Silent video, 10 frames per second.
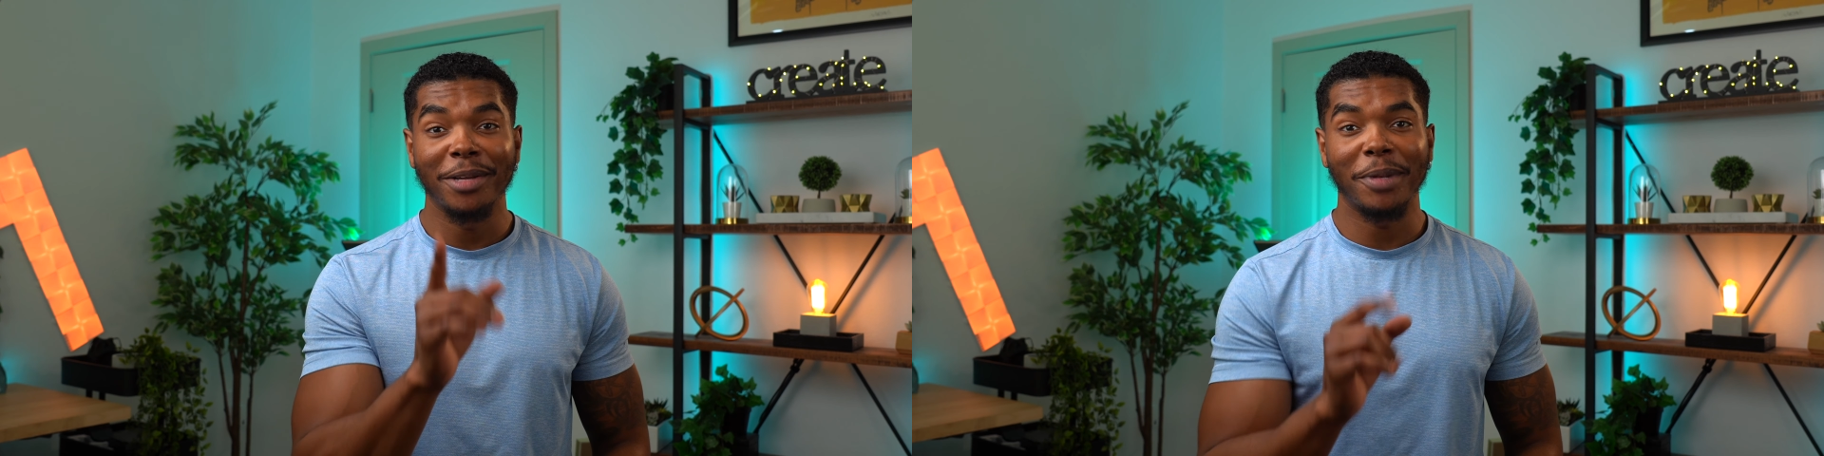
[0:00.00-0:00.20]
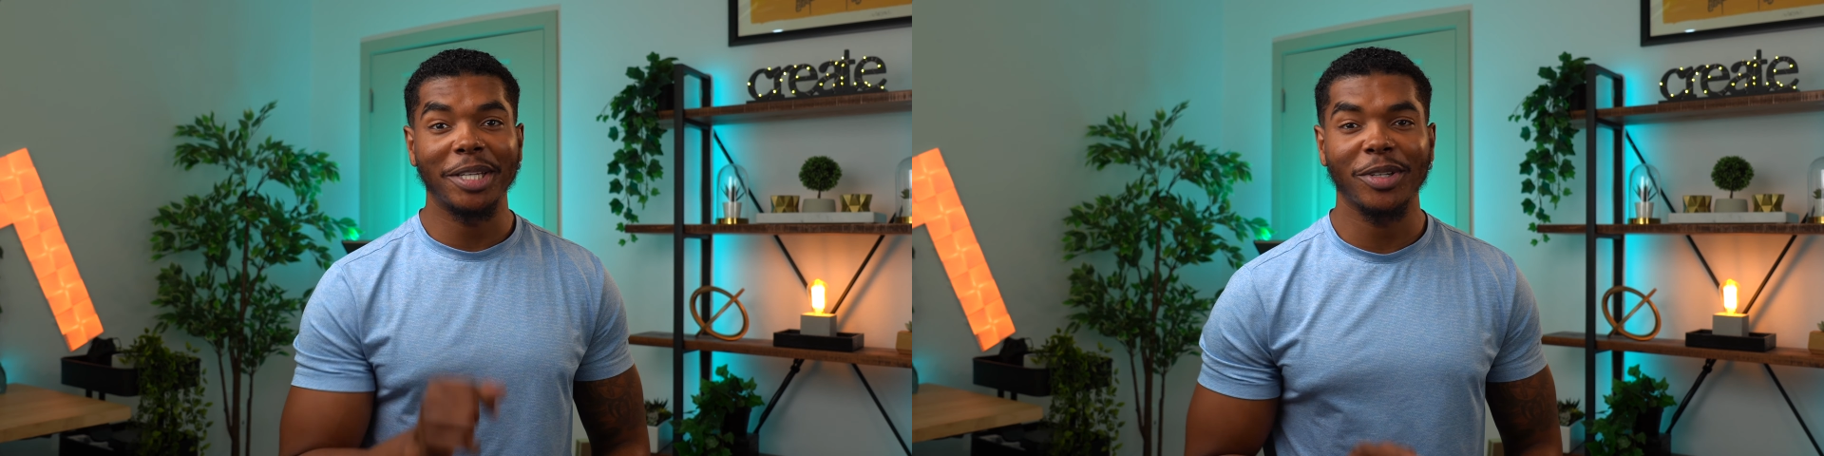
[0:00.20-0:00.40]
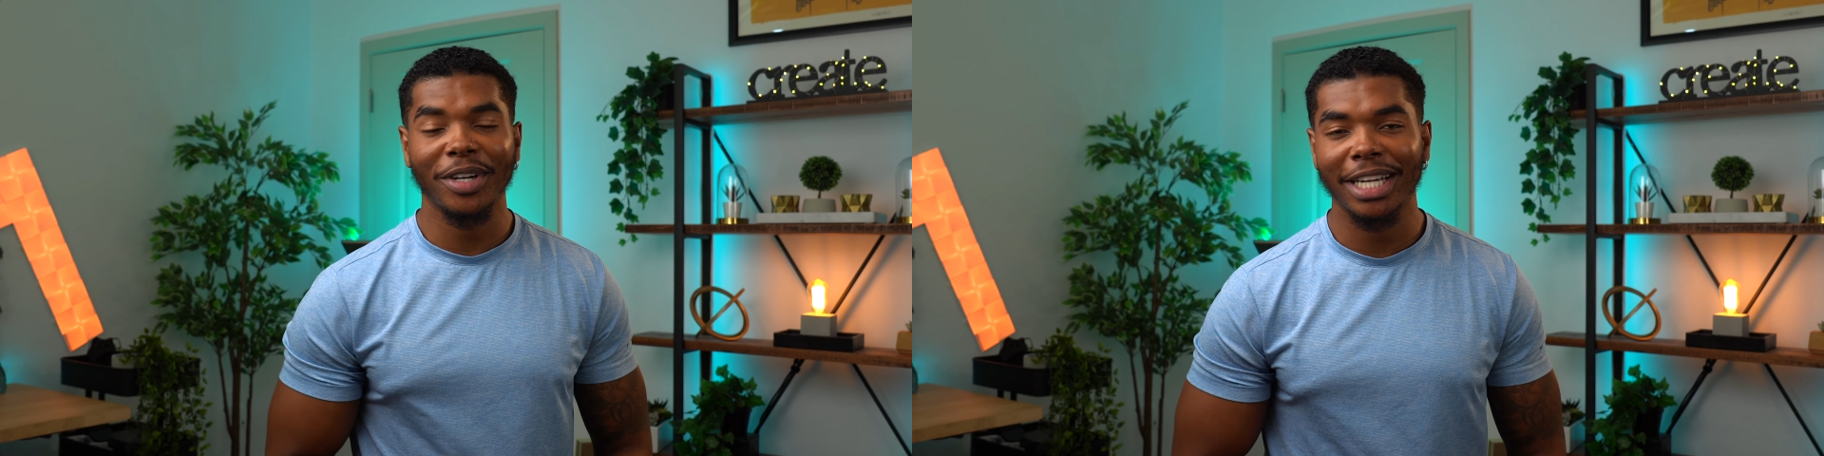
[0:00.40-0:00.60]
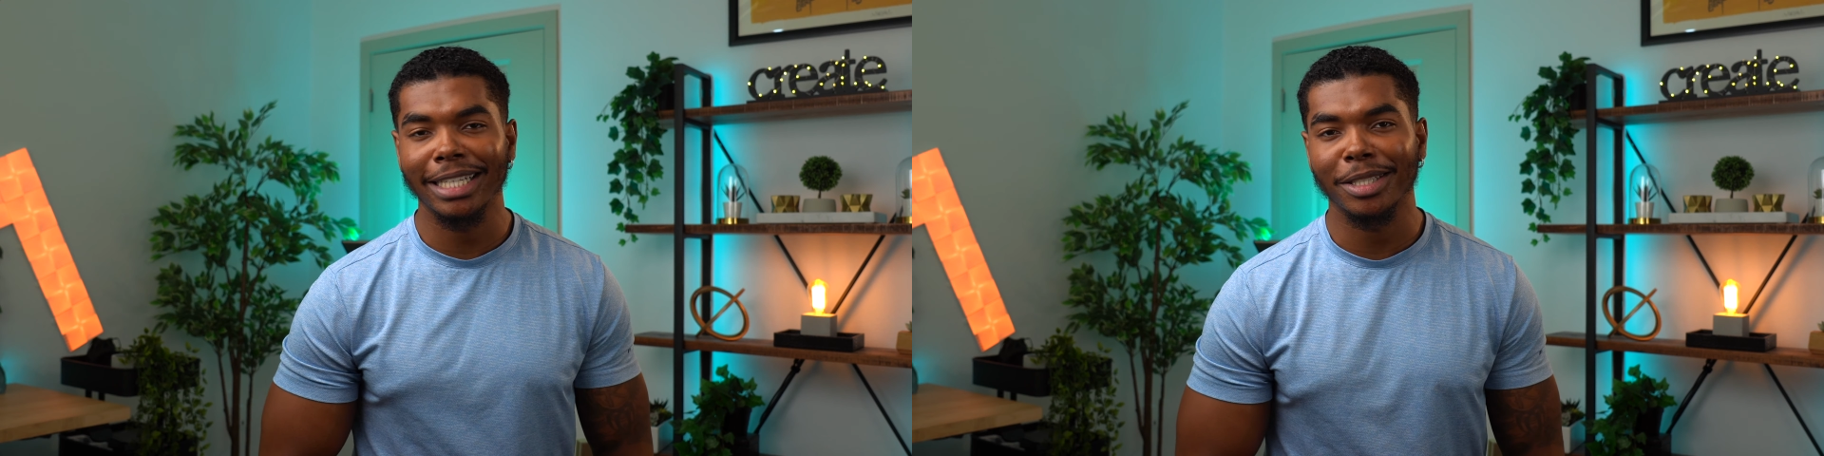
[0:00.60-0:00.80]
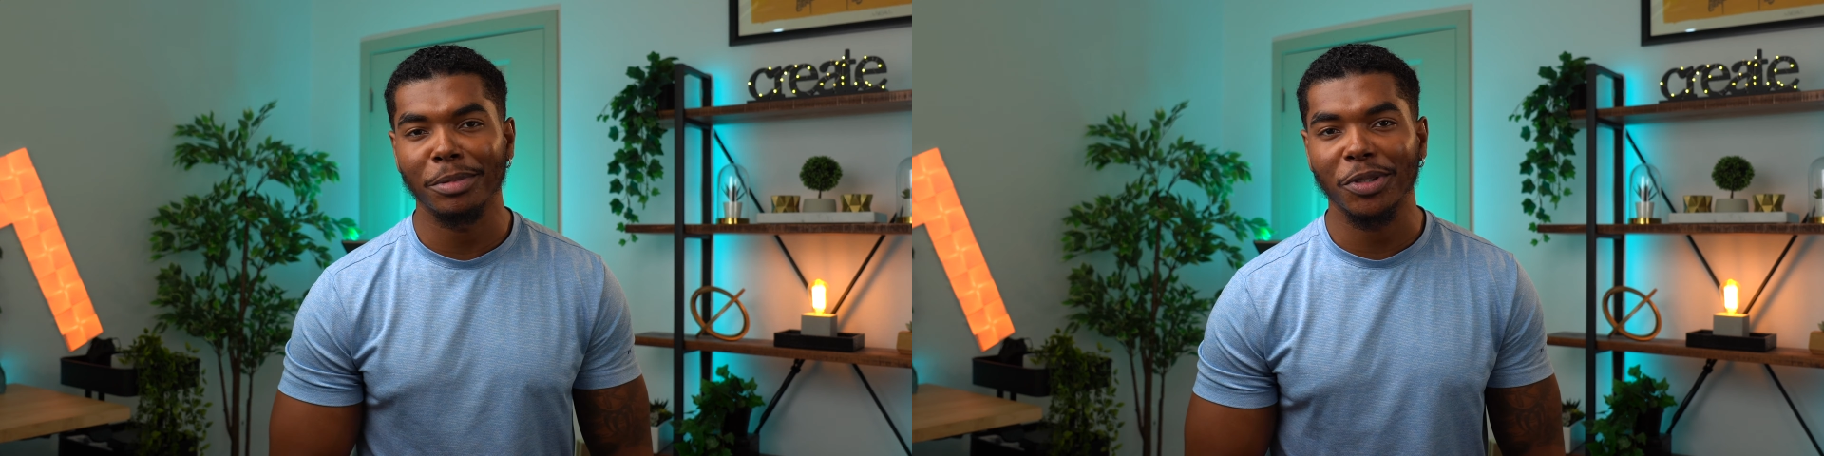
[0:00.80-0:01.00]
make sure to
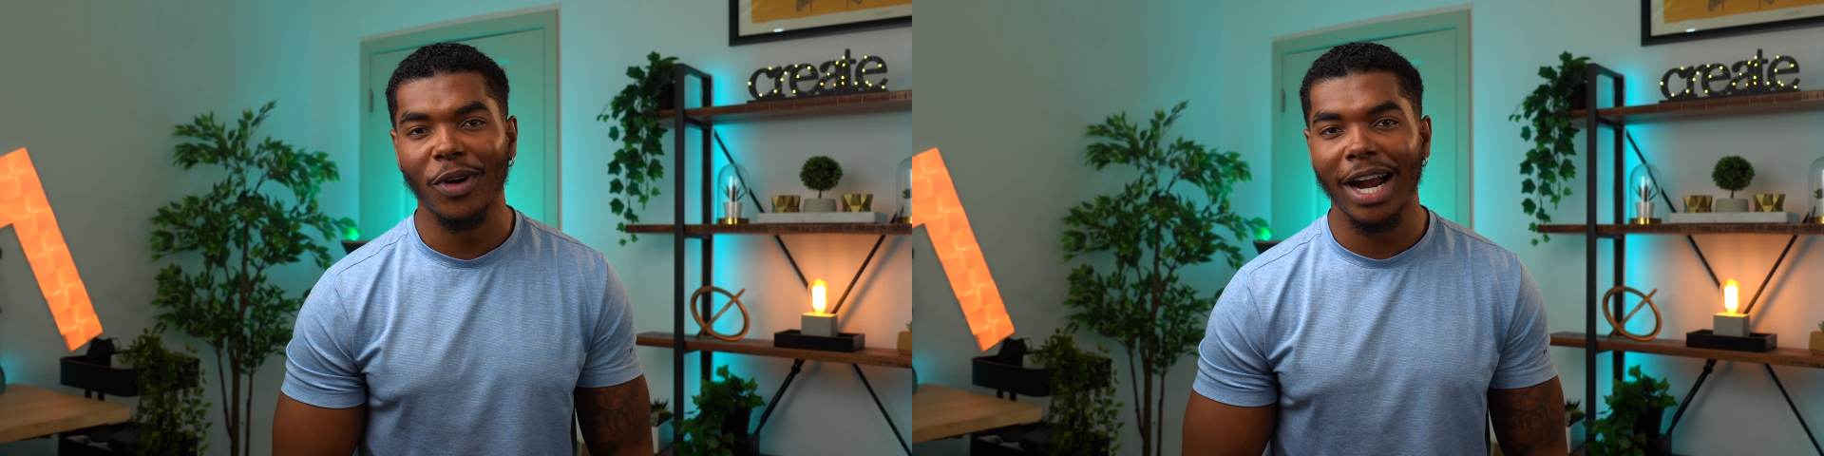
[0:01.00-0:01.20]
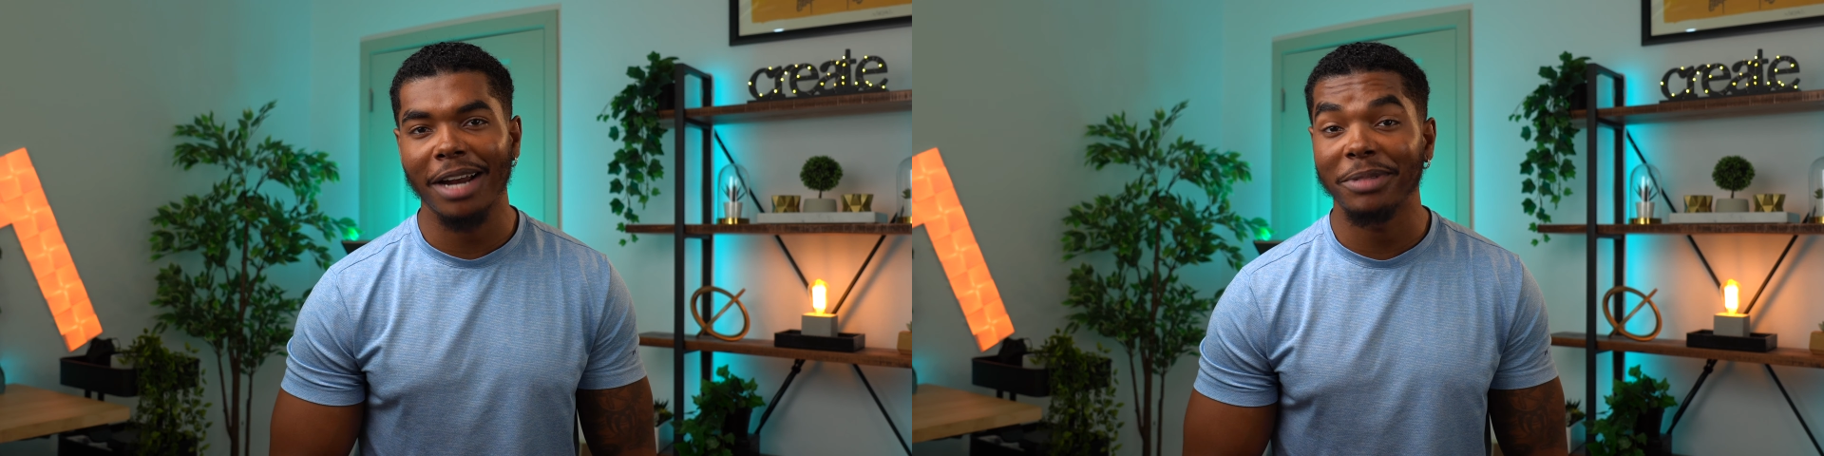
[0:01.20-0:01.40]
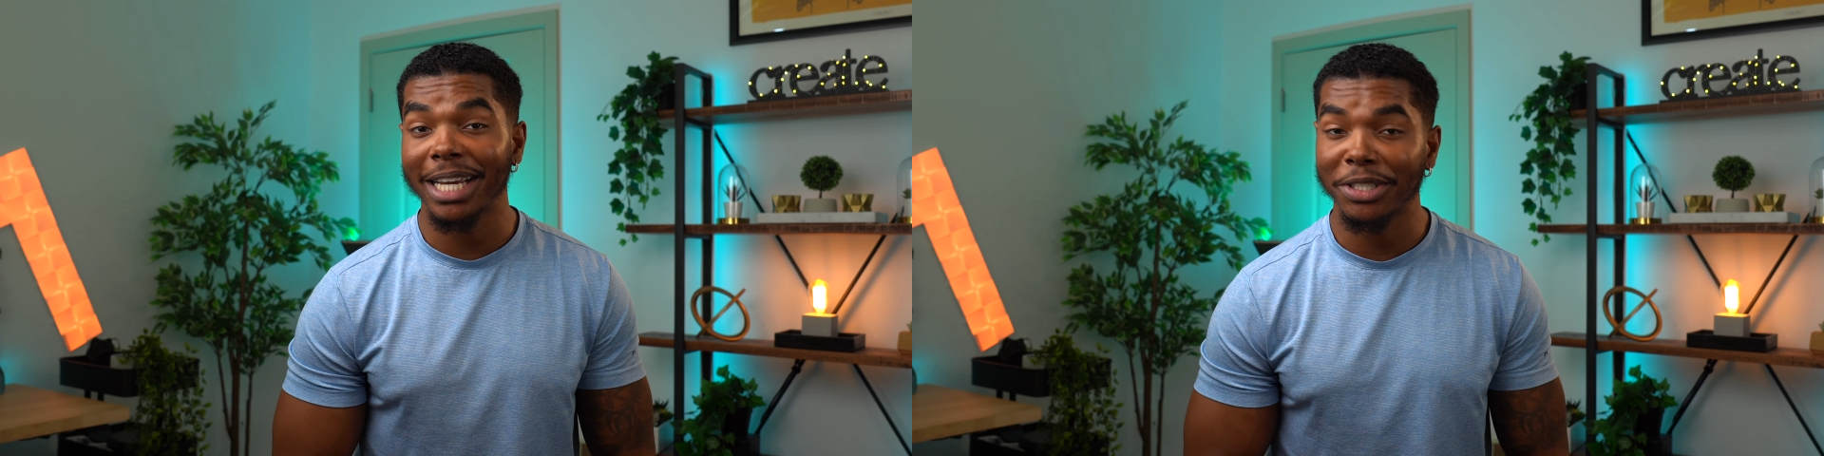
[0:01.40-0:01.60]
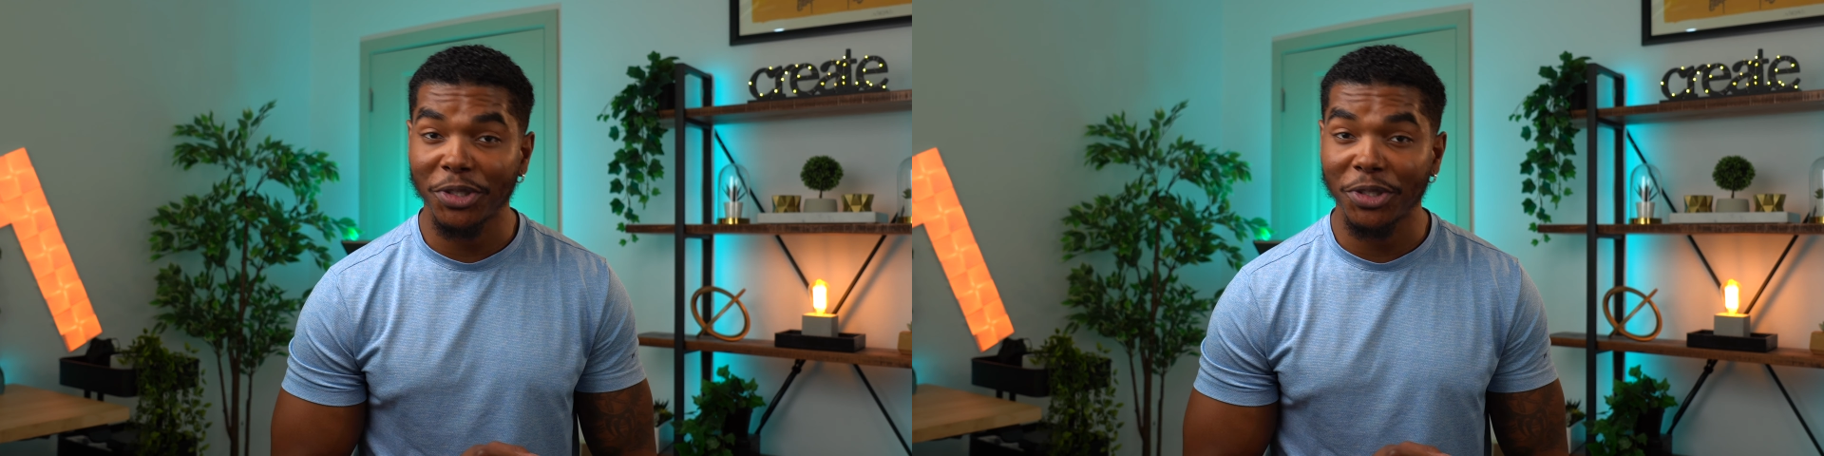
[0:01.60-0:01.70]
get subscribed and